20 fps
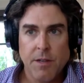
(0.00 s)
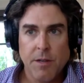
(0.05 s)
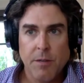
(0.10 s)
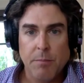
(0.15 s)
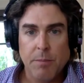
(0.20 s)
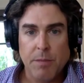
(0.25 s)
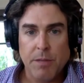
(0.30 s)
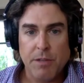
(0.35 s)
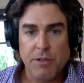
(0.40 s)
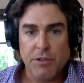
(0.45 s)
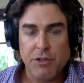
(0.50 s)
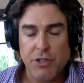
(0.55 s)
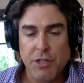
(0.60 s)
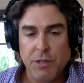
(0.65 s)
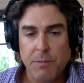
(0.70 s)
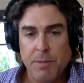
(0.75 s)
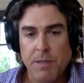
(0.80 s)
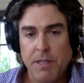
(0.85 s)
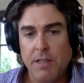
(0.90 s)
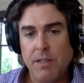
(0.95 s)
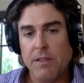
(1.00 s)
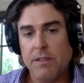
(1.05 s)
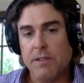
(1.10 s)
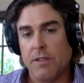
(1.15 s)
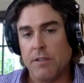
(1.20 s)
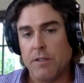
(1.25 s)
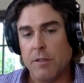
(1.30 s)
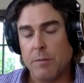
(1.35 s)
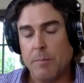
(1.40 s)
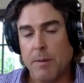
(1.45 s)
because GPs
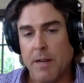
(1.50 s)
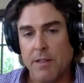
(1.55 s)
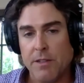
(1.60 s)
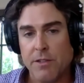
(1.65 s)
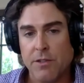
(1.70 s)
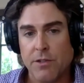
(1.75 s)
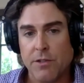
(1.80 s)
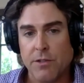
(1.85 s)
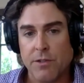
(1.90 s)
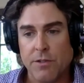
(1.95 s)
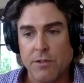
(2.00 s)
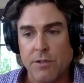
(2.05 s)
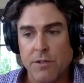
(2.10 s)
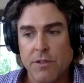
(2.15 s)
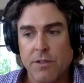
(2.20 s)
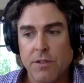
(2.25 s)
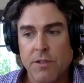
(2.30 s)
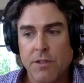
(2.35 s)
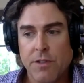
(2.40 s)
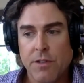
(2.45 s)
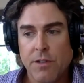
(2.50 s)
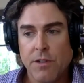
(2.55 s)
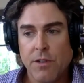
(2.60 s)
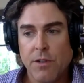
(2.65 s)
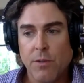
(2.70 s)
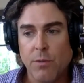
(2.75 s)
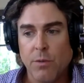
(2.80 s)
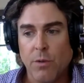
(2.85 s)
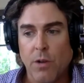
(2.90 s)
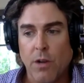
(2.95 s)
and sponsors
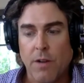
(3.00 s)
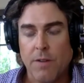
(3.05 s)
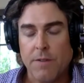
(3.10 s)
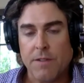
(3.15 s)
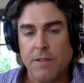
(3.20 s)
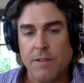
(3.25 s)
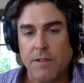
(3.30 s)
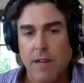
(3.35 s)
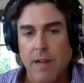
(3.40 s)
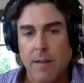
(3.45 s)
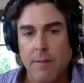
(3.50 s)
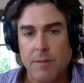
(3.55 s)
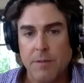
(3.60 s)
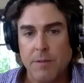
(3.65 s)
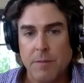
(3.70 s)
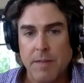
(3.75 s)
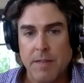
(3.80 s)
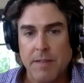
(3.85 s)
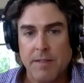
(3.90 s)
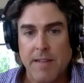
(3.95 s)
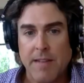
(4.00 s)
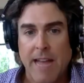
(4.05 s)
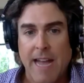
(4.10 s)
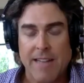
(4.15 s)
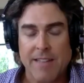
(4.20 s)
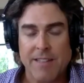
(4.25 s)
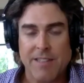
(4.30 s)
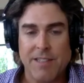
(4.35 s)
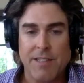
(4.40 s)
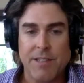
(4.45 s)
will oftentimes make
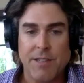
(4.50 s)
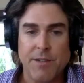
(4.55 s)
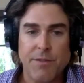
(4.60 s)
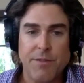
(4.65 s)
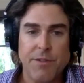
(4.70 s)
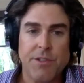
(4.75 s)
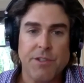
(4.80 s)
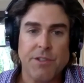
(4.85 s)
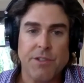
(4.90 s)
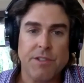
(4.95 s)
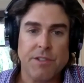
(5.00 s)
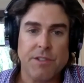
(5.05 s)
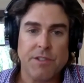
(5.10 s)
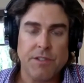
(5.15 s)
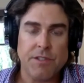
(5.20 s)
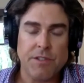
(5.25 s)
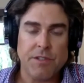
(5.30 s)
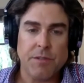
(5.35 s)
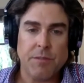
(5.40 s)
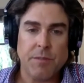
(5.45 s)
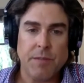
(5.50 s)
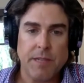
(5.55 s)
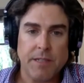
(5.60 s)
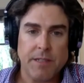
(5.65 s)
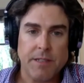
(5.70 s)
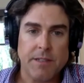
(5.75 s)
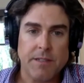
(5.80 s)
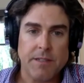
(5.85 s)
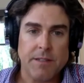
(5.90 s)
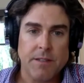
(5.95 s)
tax inefficient decision
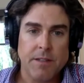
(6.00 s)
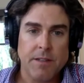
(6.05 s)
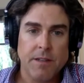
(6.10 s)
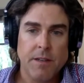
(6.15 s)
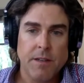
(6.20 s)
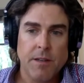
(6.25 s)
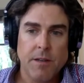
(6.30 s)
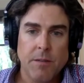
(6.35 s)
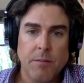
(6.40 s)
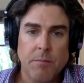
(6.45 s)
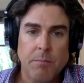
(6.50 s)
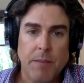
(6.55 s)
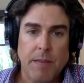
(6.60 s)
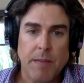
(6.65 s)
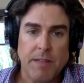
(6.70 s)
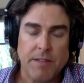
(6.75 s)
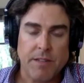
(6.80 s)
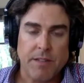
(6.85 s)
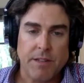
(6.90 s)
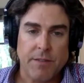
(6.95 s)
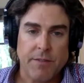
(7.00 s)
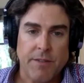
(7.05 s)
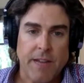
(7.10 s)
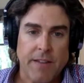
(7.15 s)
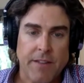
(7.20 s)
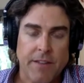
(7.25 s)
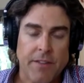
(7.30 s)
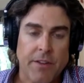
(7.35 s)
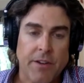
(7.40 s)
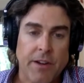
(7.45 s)
making based on the
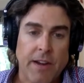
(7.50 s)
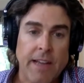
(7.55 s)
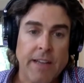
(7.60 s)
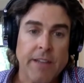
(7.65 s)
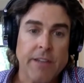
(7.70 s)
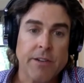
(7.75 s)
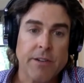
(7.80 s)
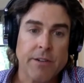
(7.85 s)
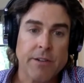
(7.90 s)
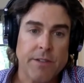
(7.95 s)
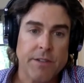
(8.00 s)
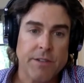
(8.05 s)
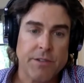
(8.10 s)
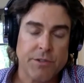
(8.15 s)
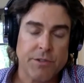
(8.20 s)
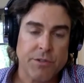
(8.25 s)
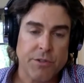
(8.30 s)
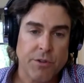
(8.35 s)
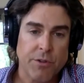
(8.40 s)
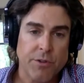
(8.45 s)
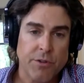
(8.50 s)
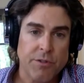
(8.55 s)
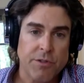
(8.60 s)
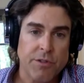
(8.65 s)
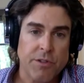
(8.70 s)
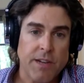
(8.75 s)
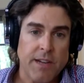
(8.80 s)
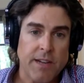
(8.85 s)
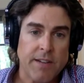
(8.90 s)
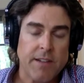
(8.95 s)
fact that their anchor investors are
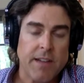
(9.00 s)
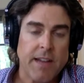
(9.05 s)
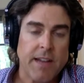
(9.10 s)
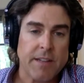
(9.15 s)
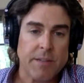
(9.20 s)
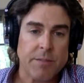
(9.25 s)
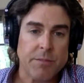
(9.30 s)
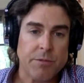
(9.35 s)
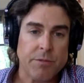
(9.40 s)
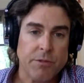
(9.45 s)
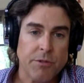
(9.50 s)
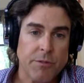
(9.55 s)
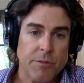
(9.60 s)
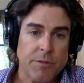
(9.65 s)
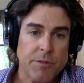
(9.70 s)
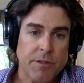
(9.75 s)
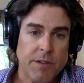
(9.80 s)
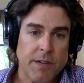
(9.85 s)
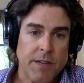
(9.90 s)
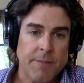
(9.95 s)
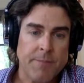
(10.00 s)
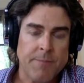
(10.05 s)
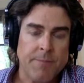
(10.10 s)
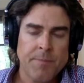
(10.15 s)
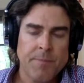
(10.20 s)
those non taxable groups, right?